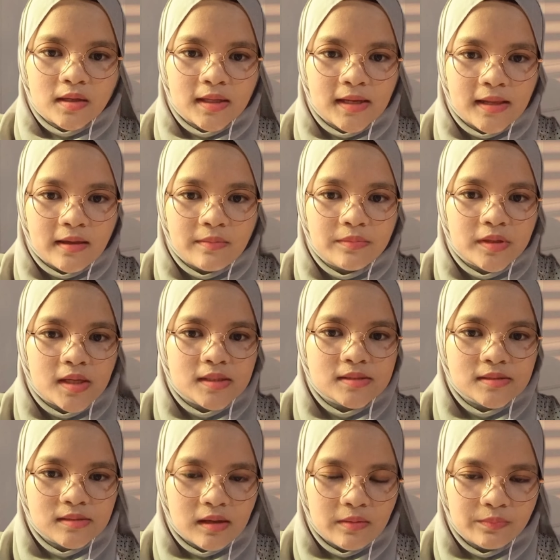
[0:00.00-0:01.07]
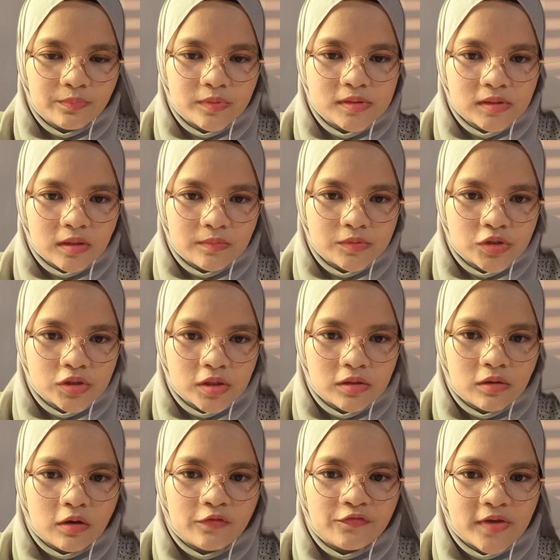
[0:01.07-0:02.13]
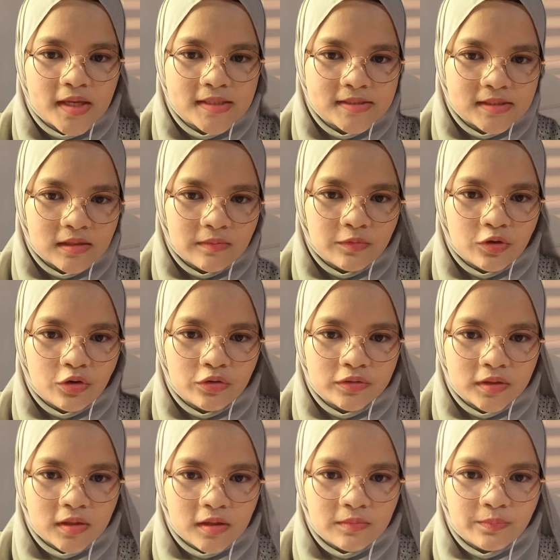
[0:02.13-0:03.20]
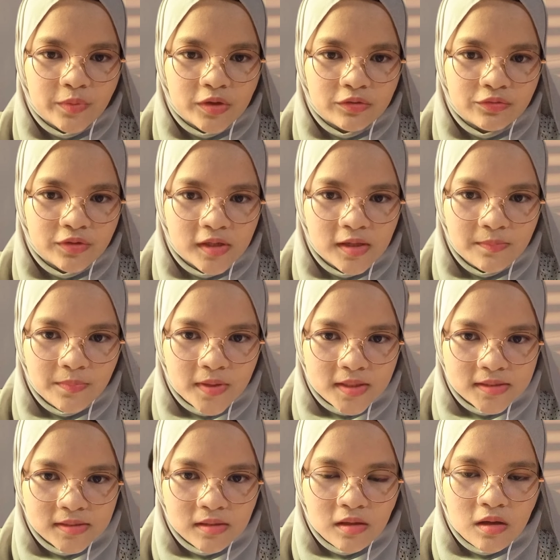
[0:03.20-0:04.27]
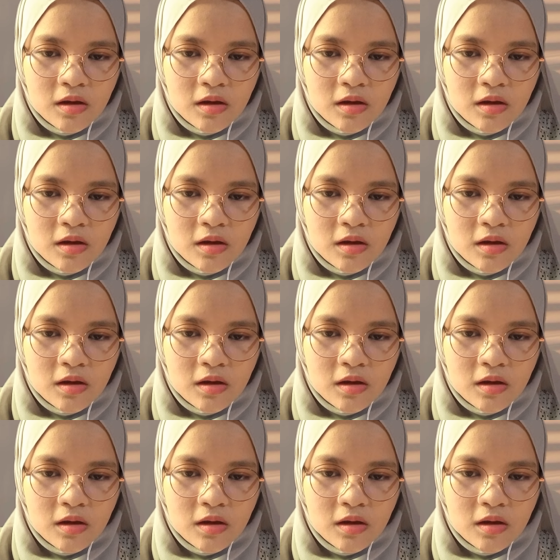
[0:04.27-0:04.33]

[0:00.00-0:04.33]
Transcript: claim that some prescriptions of enzymes contain pancrelipase,